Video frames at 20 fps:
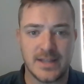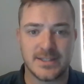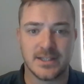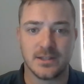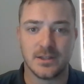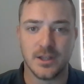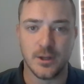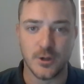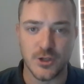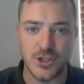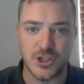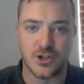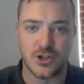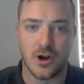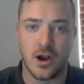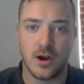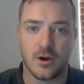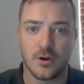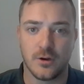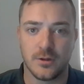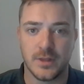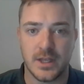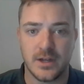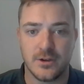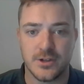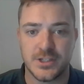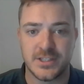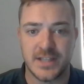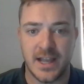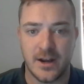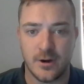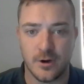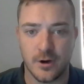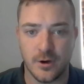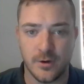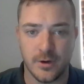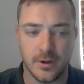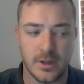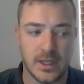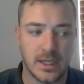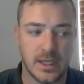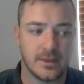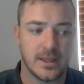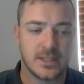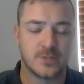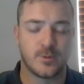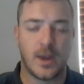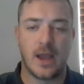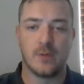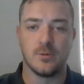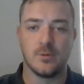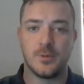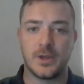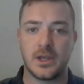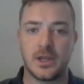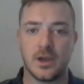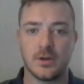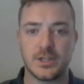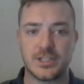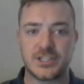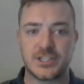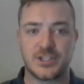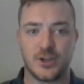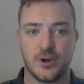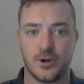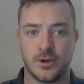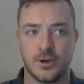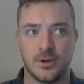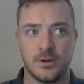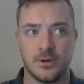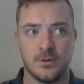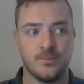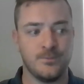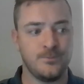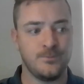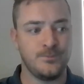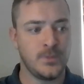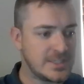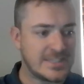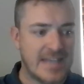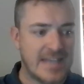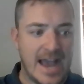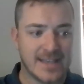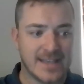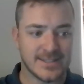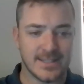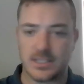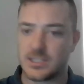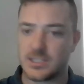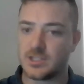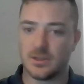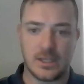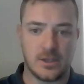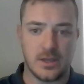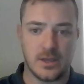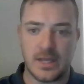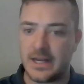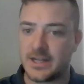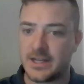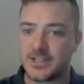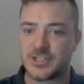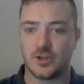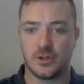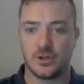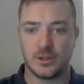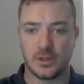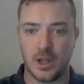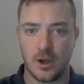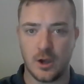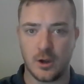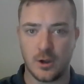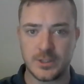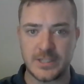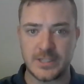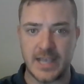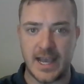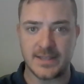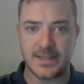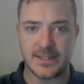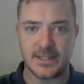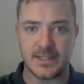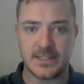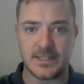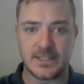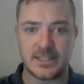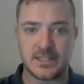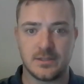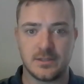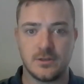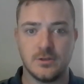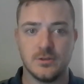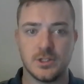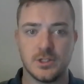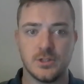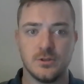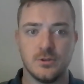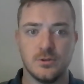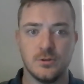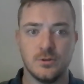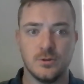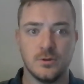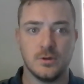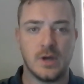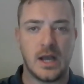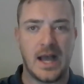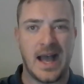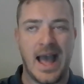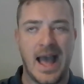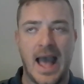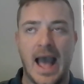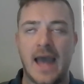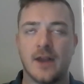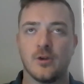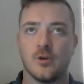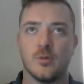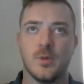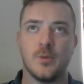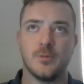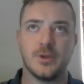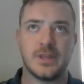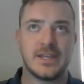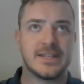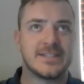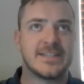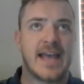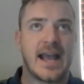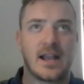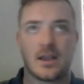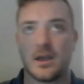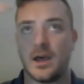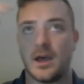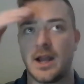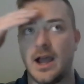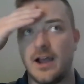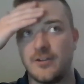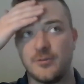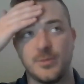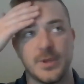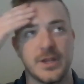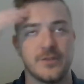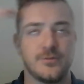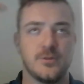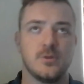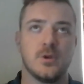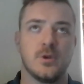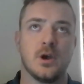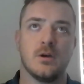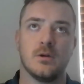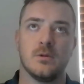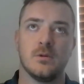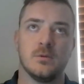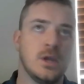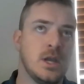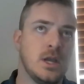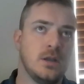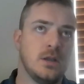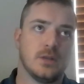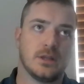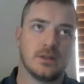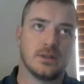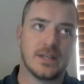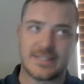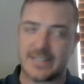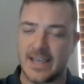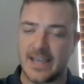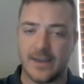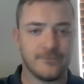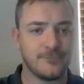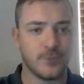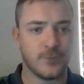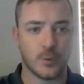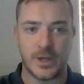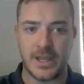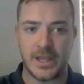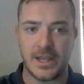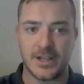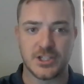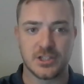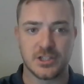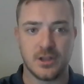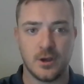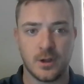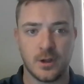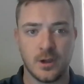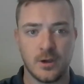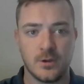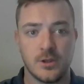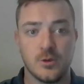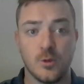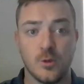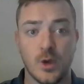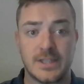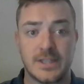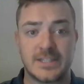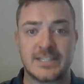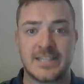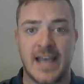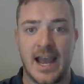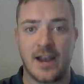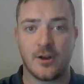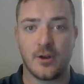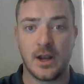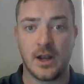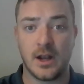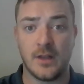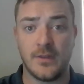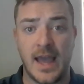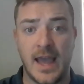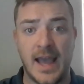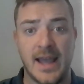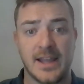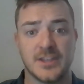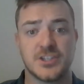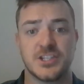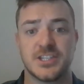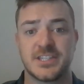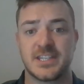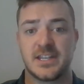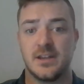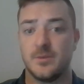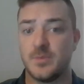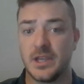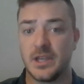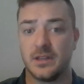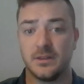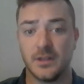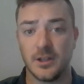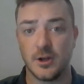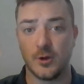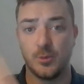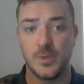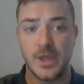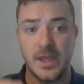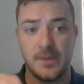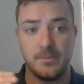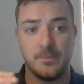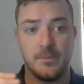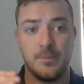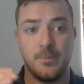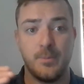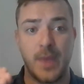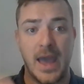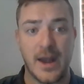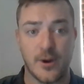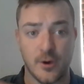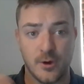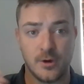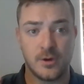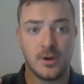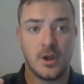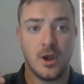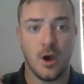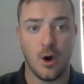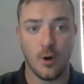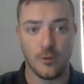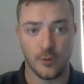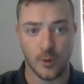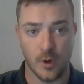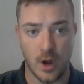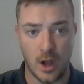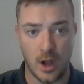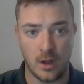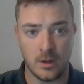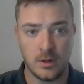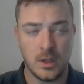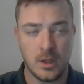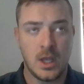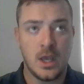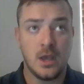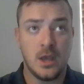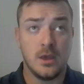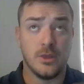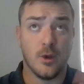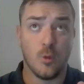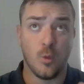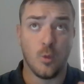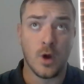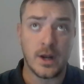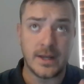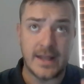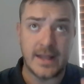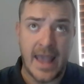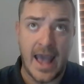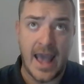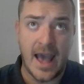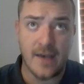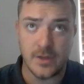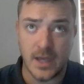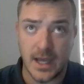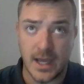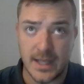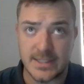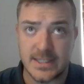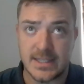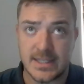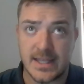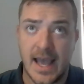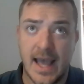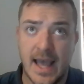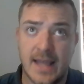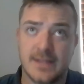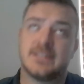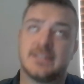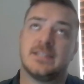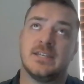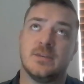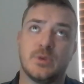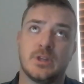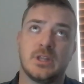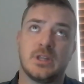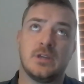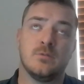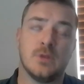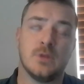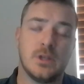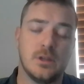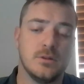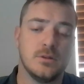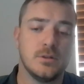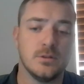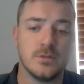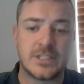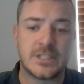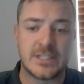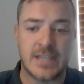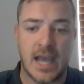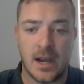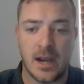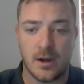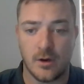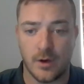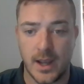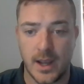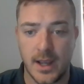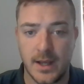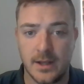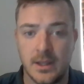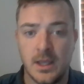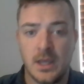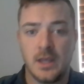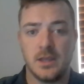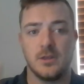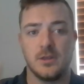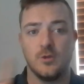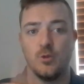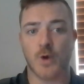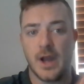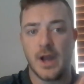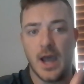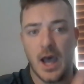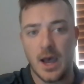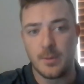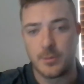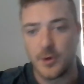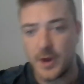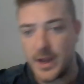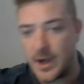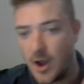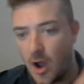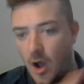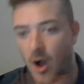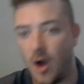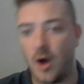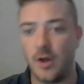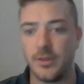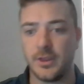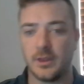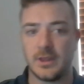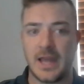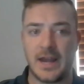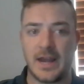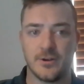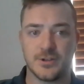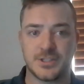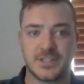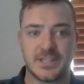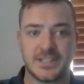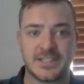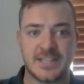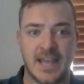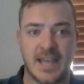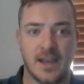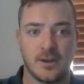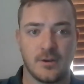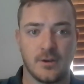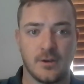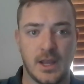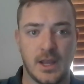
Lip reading: It's a little stronger than your standard acrylic. That's why when we go to certain sizes, so like you get into certain logo sizes, you do, I don't remember the exact cutoff, but if you go like, let's say a 40-inch logo, you want sign grade on that. It's just going to be a little bit better overall. The one caveat to that, typically when you do sign grade, you want to upgrade all the letters to sign